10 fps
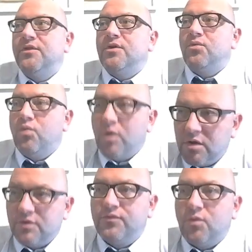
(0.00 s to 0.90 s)
They're
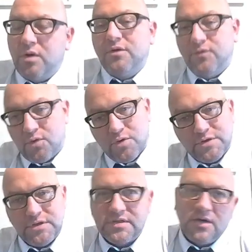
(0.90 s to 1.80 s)
wonderful, wonderful
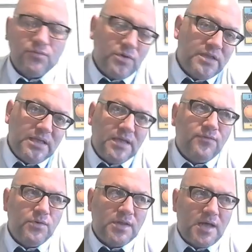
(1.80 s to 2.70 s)
courses that really
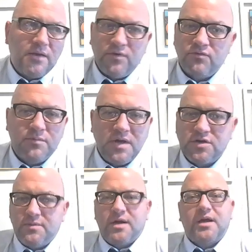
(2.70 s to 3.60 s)
give you a lot of information